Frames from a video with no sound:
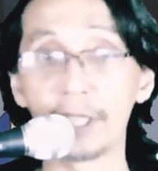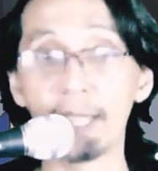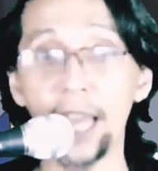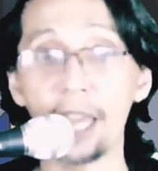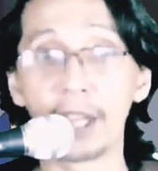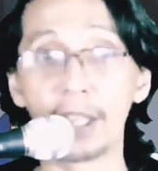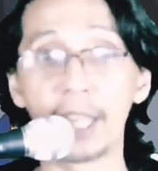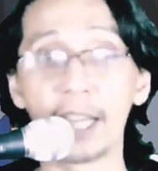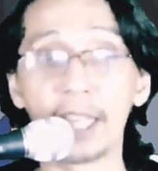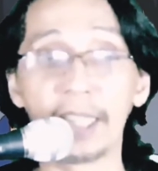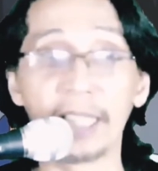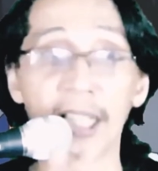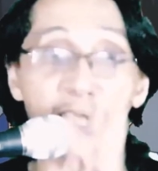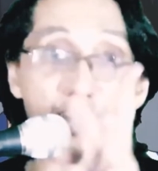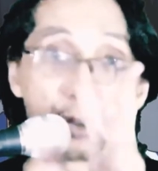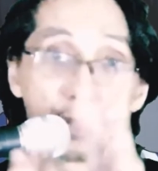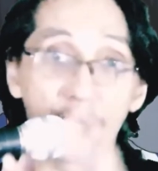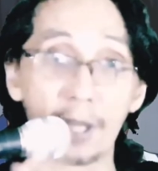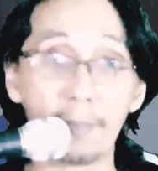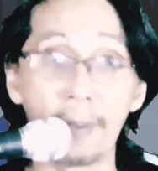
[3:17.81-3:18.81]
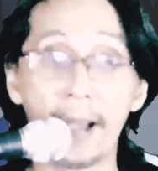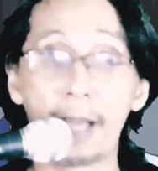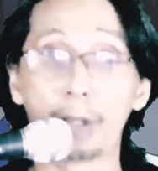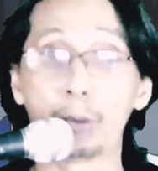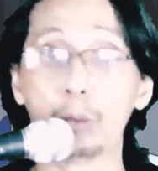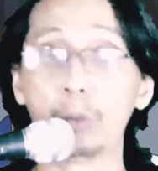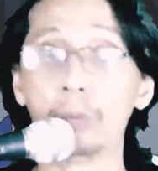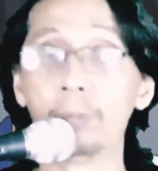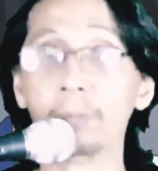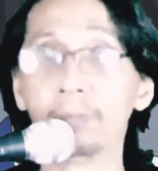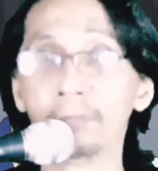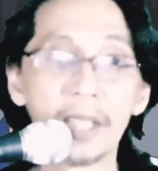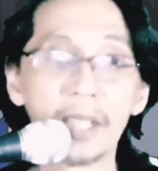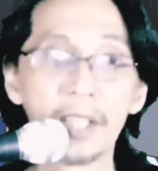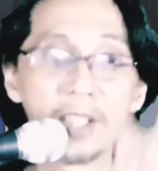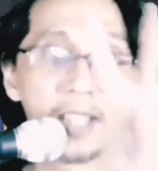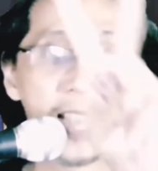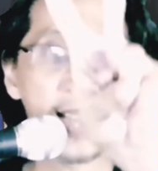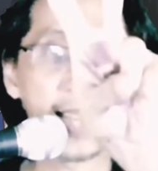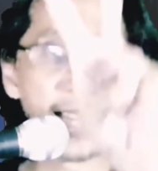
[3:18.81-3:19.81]
Lalo na itong si Baro.
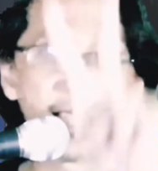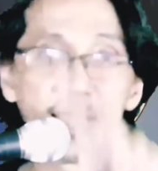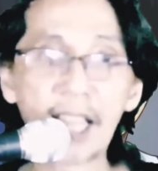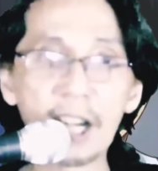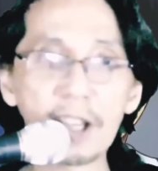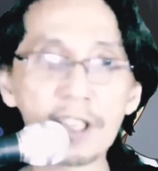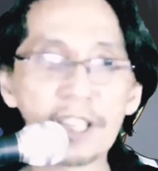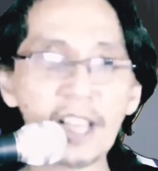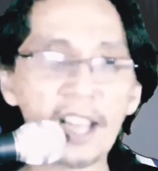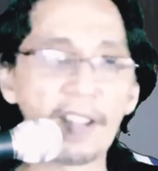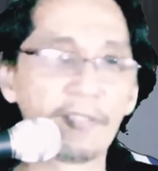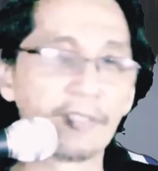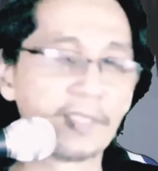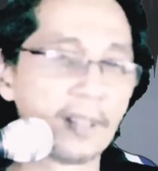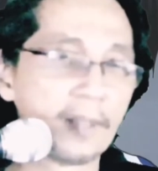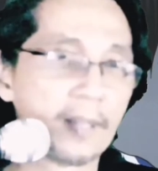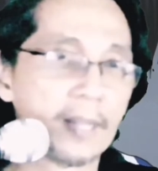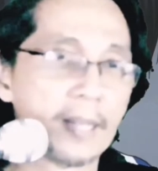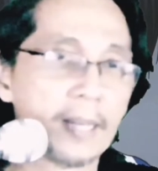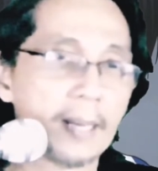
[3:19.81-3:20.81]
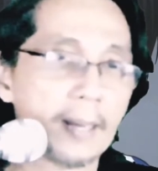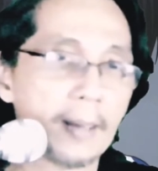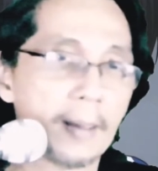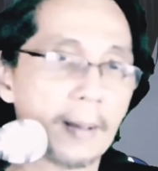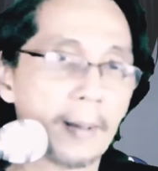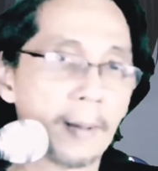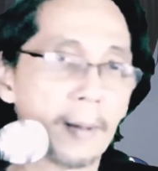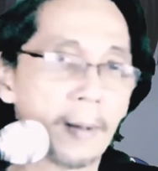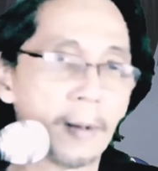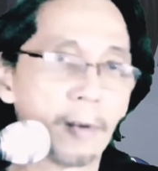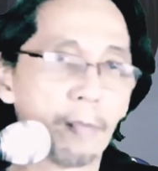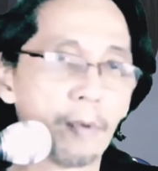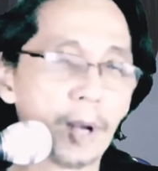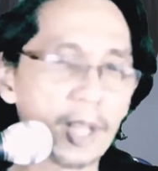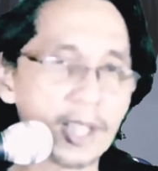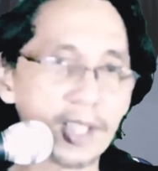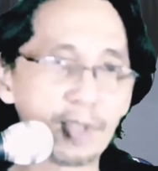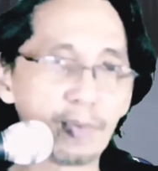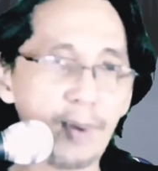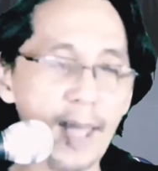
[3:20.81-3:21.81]
Second gear shift was
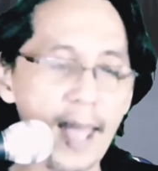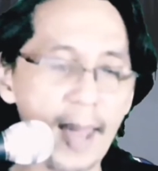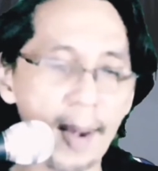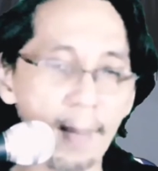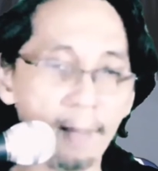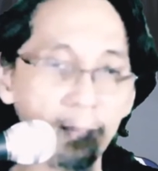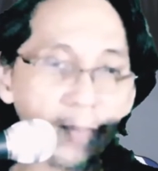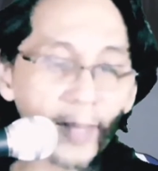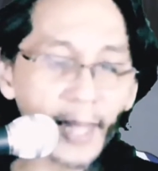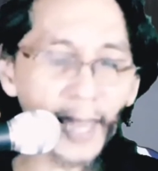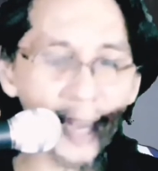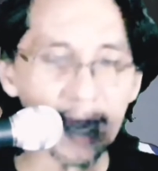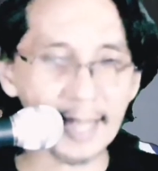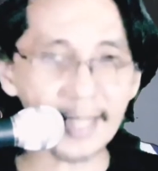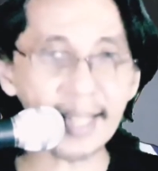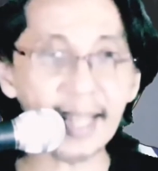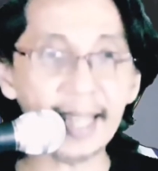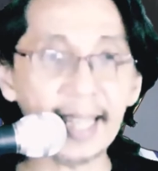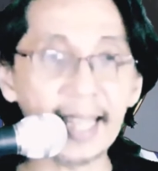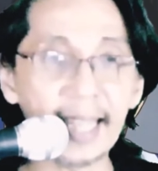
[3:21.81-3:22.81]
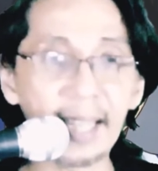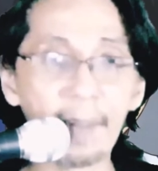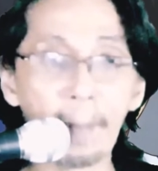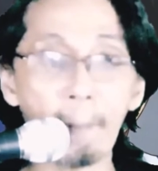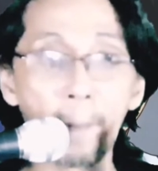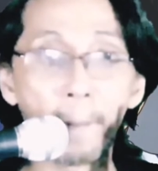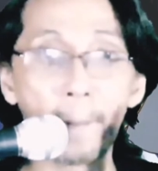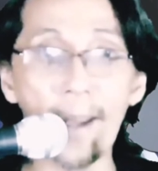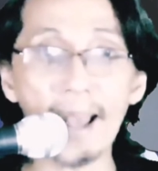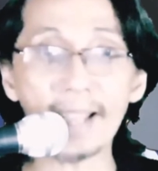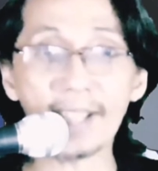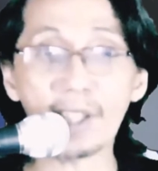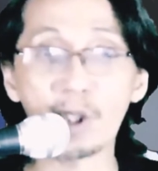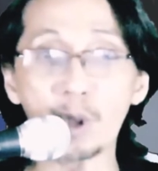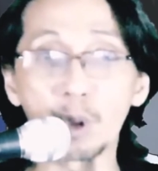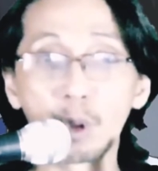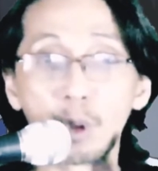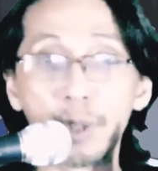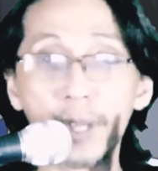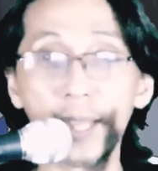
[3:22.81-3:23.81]
when Isagi passed
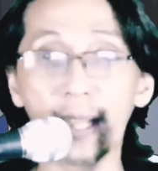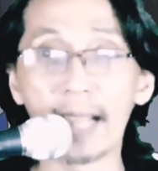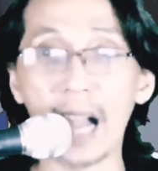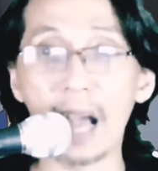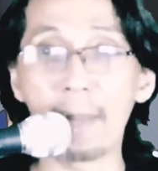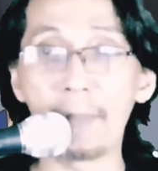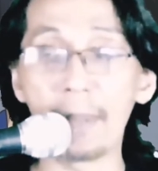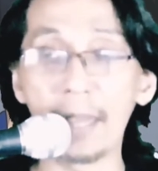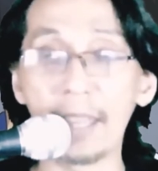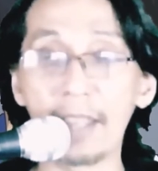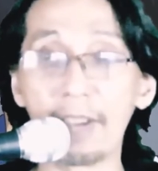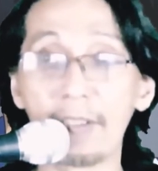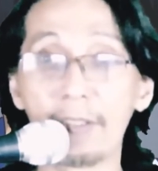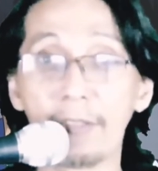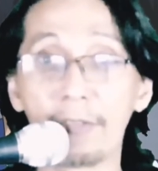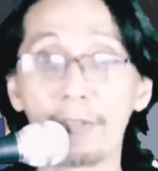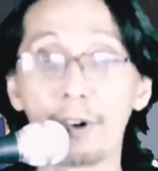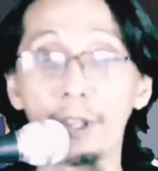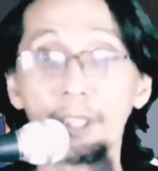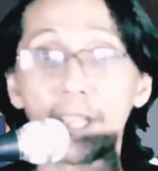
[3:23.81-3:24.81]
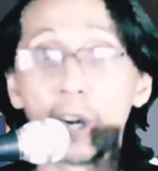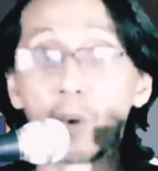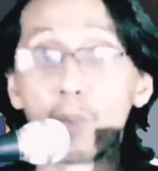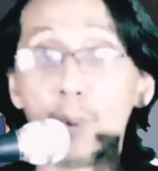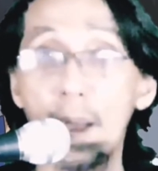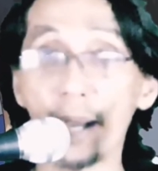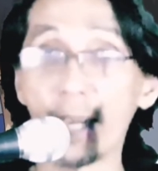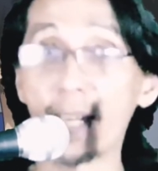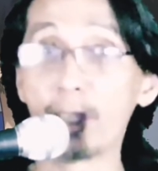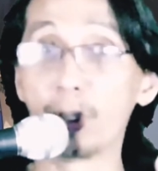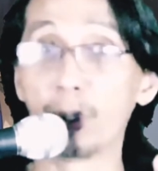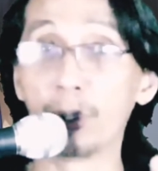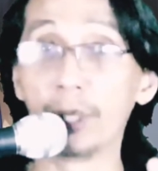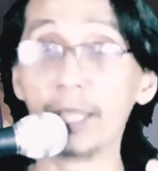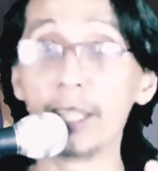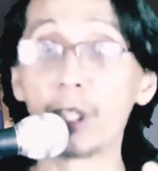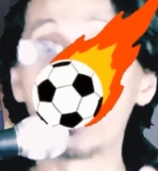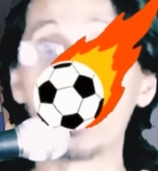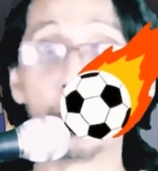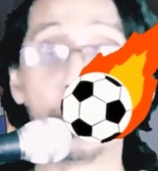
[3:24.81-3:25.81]
to Umigami for their one and only
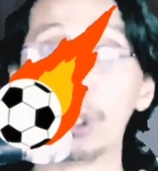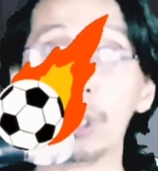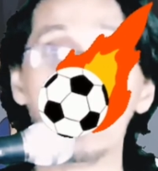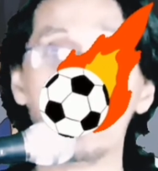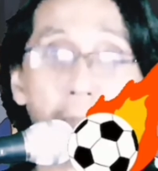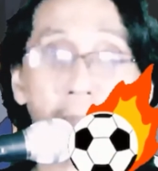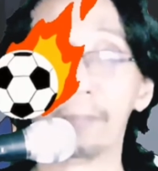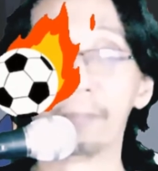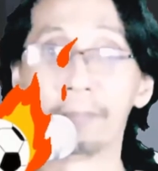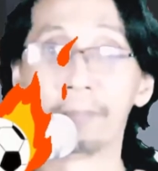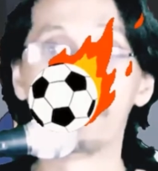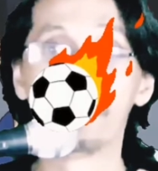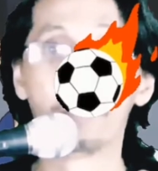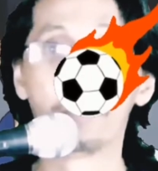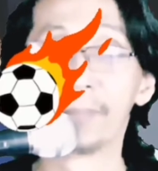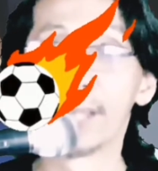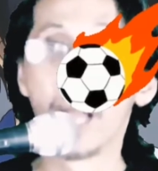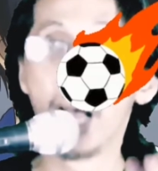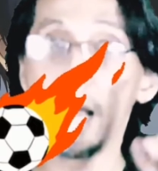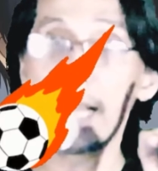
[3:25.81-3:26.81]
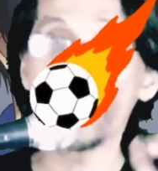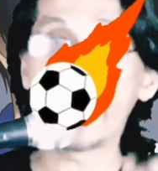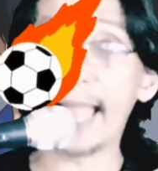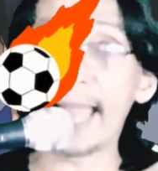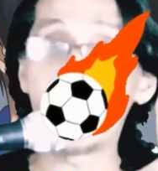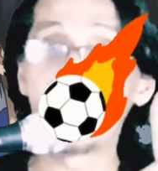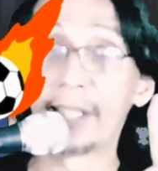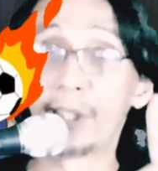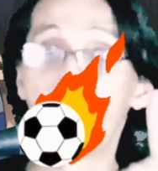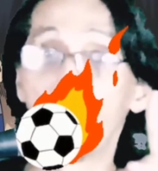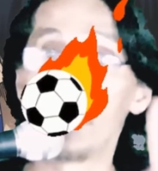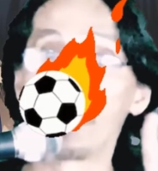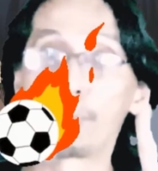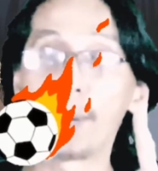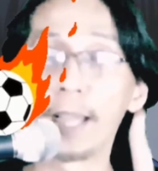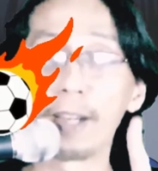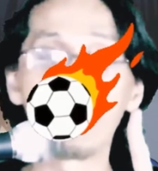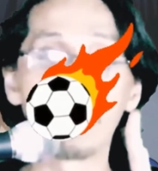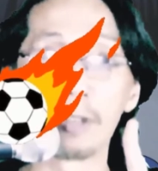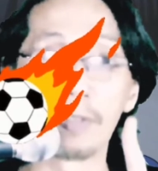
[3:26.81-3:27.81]
goal. Again,
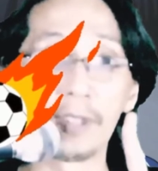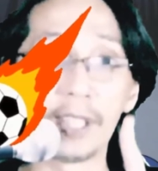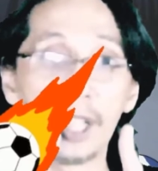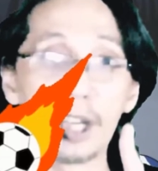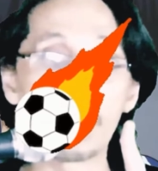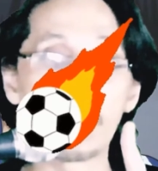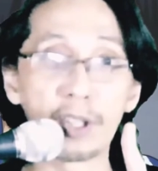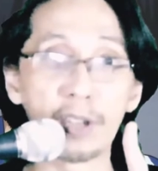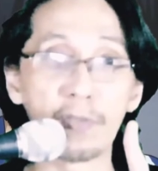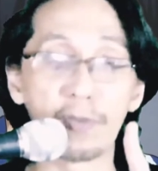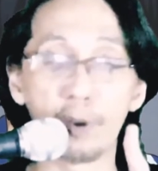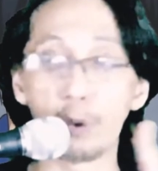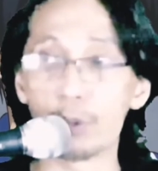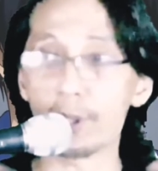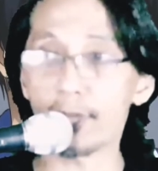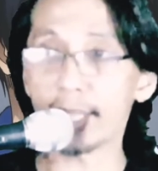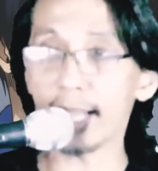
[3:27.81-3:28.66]
no-brainer of a gear shift, folks.